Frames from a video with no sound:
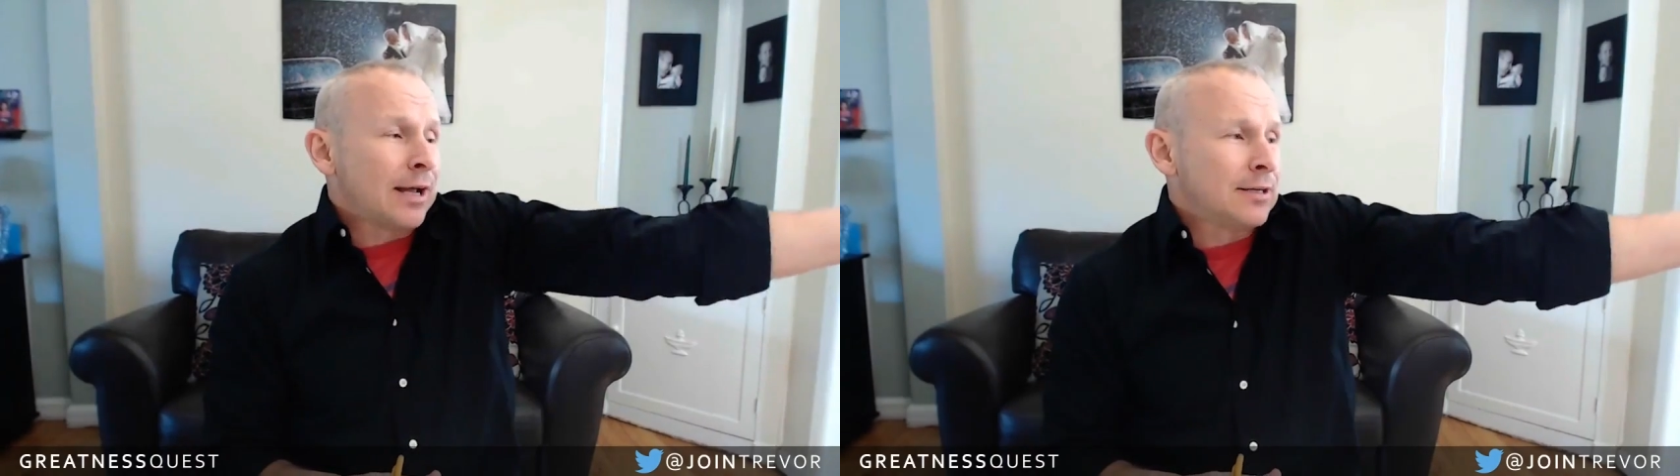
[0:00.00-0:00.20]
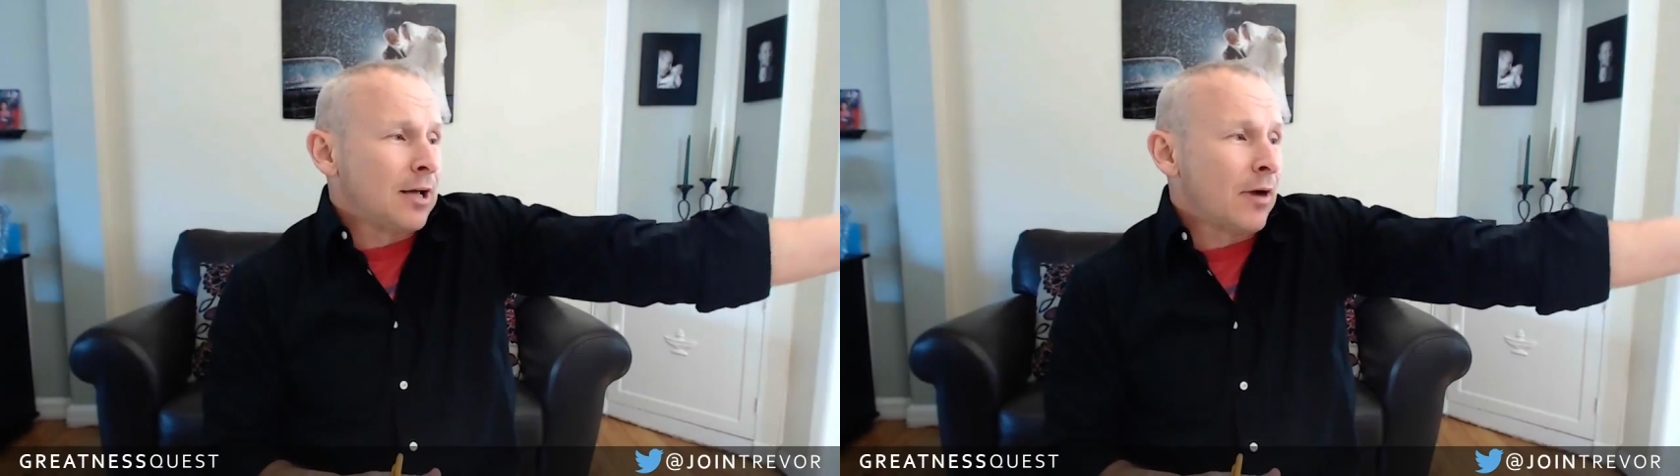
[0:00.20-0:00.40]

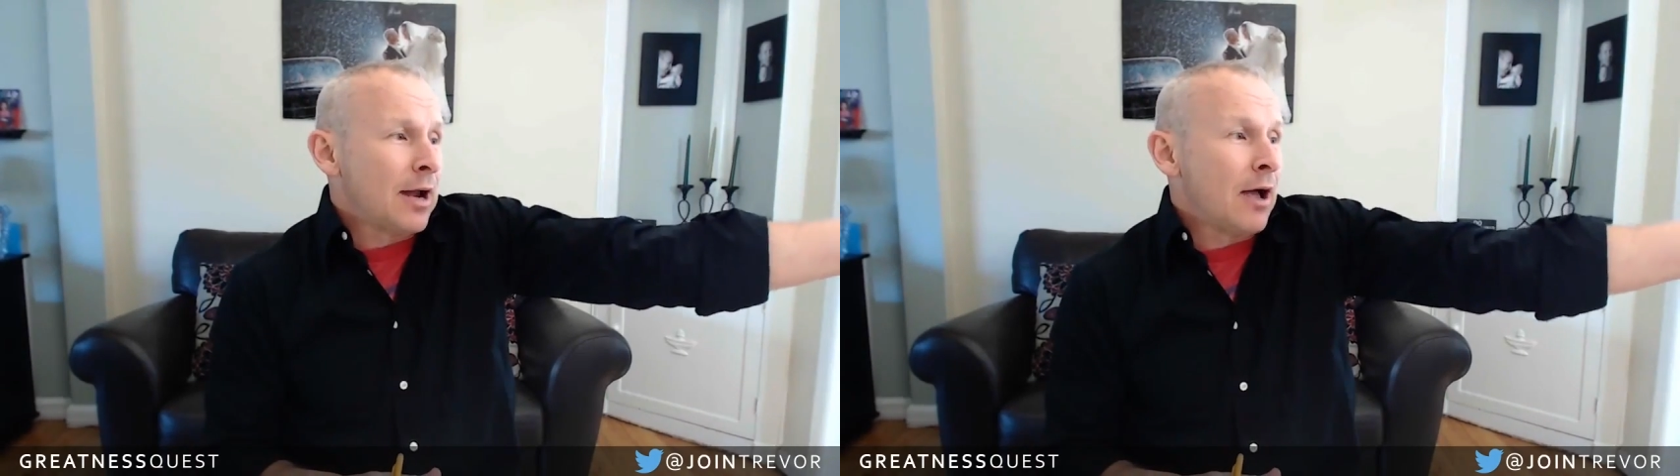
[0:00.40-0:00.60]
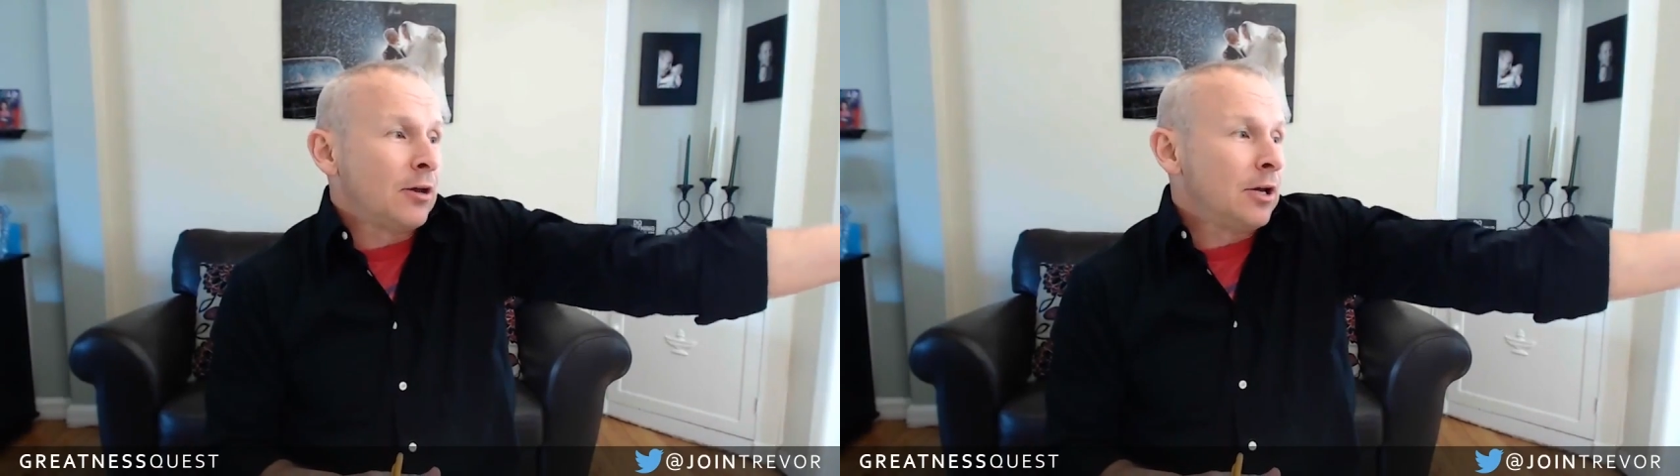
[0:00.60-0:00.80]
I can tell
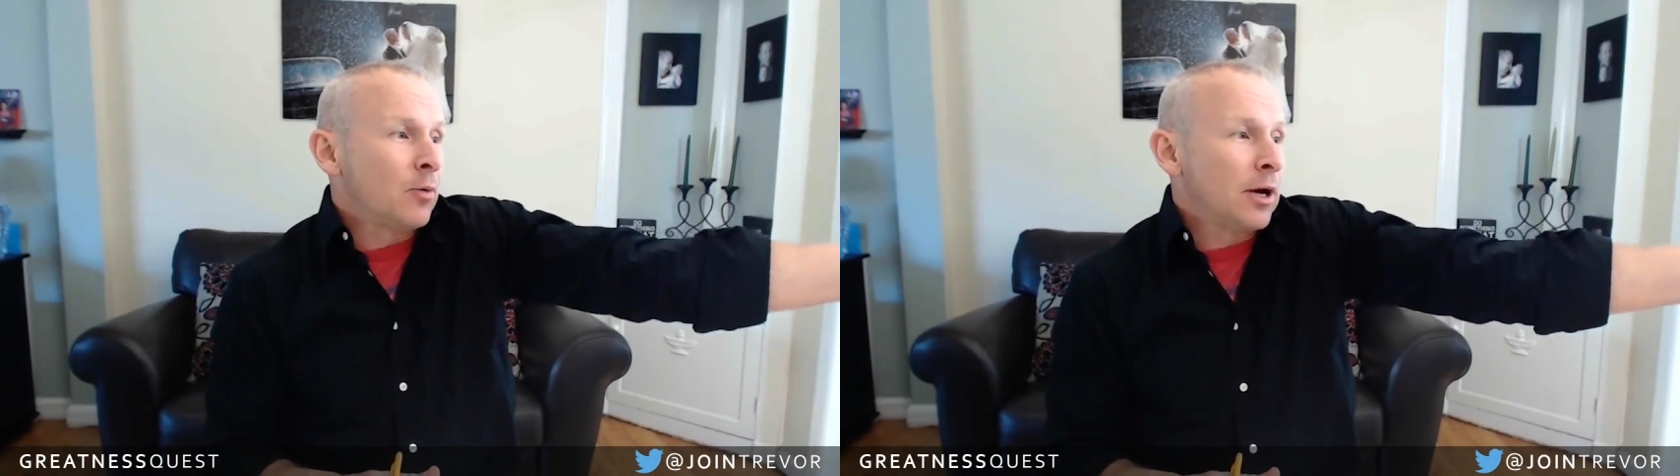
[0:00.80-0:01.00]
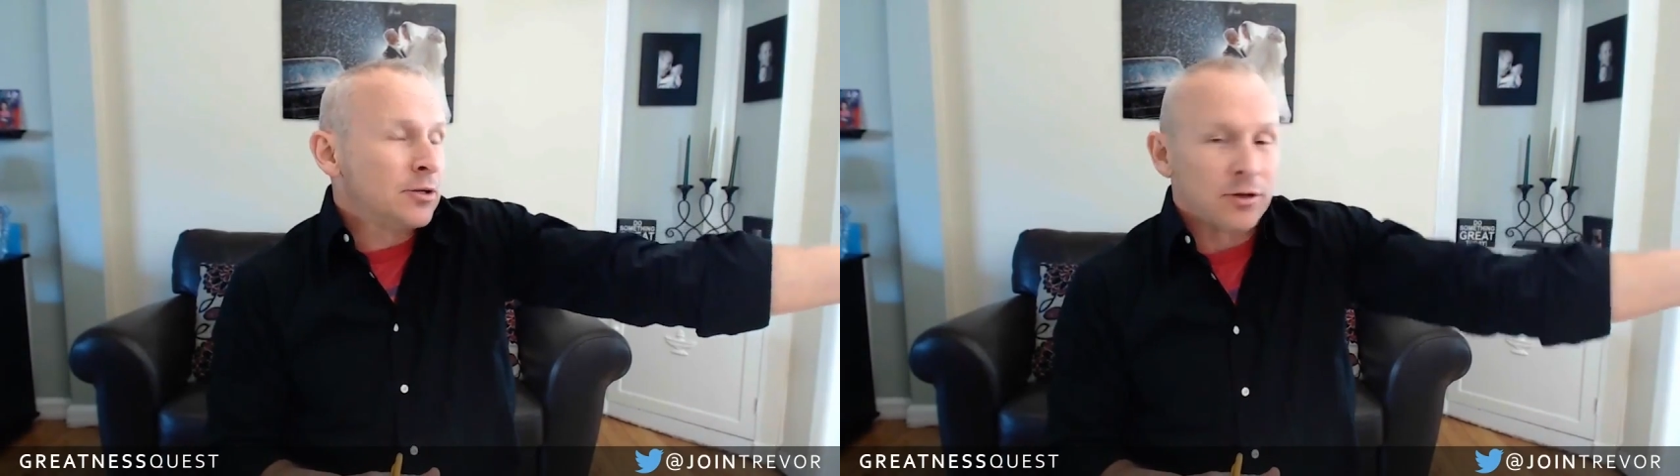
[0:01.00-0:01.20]
right now, you need brain